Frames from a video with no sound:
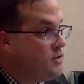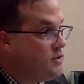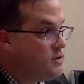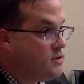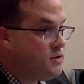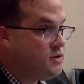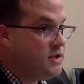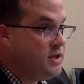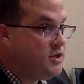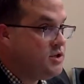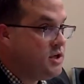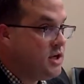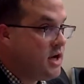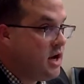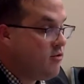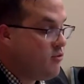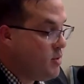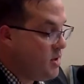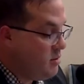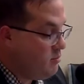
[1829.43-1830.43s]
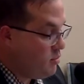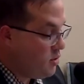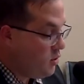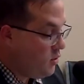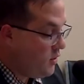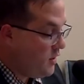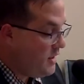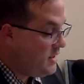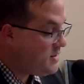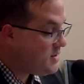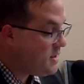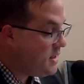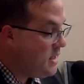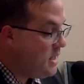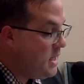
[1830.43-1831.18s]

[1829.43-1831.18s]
Association of Government Employees.